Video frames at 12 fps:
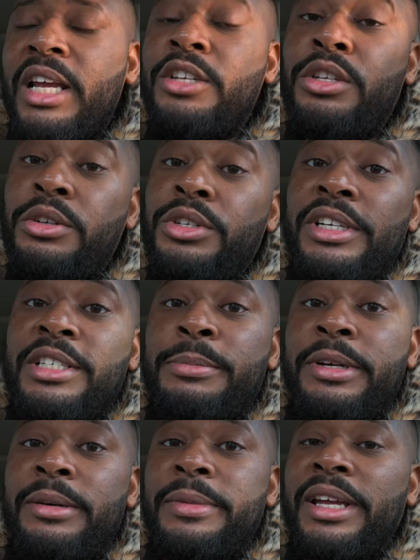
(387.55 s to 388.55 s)
social
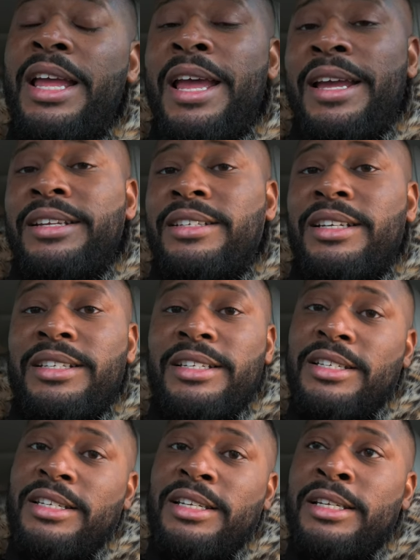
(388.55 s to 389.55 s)
experiment just
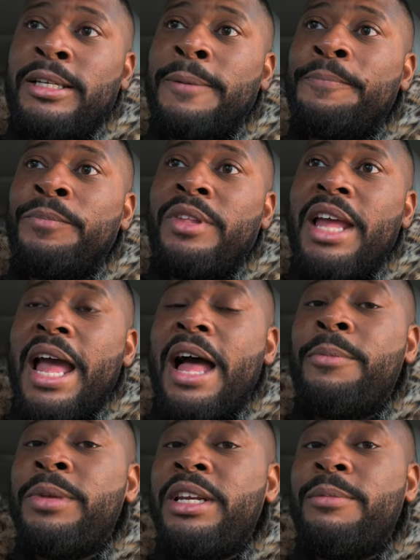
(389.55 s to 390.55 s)
to see
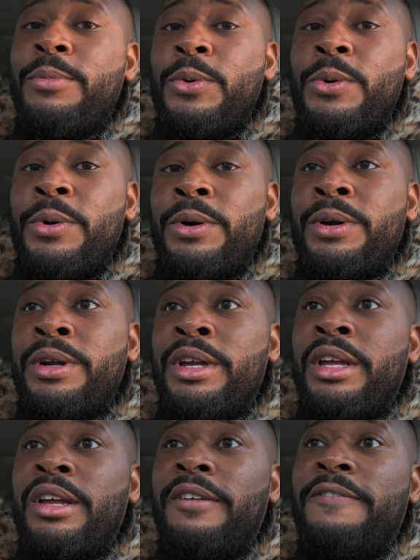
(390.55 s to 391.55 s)
how many more
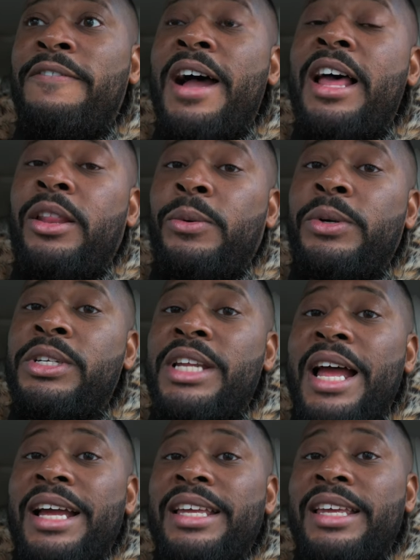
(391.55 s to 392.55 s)
followers
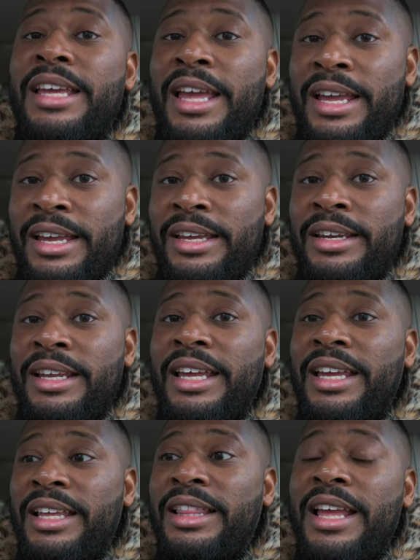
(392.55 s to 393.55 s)
I gain
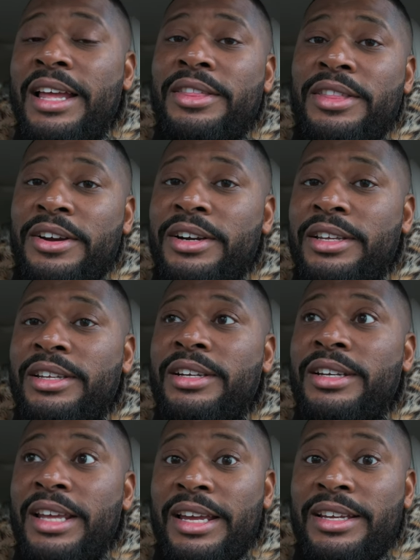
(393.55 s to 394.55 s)
in that 30
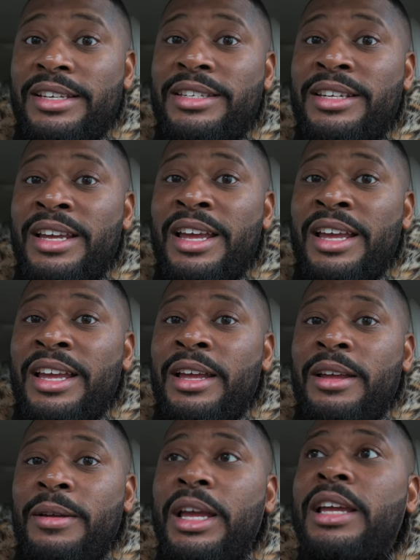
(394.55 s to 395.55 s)
days.
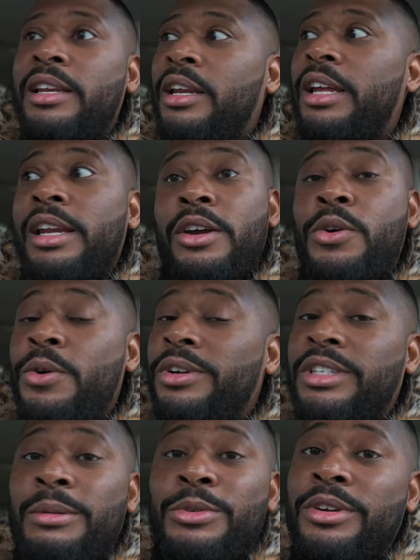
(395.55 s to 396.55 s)
And of
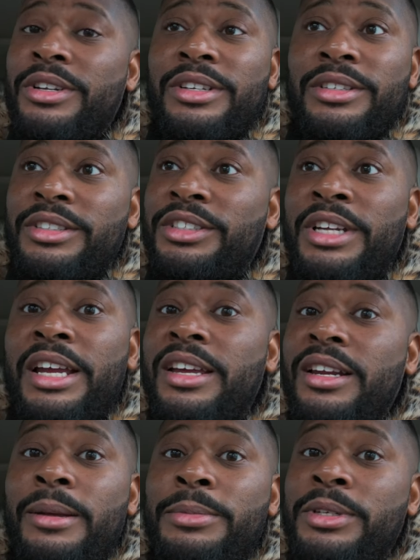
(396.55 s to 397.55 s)
course, I'm going to check
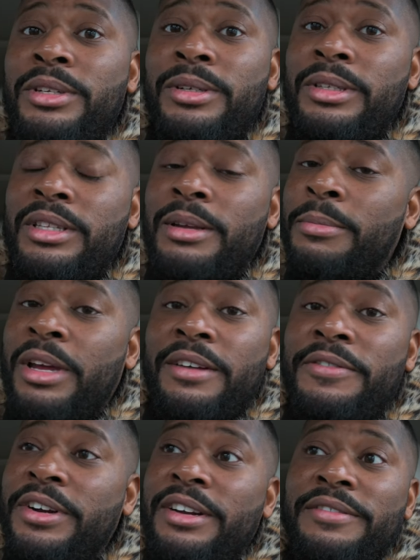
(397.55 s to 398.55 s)
it up to the Meta
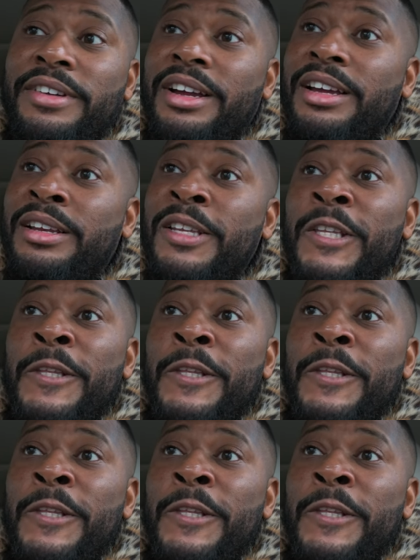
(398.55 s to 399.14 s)
Verified.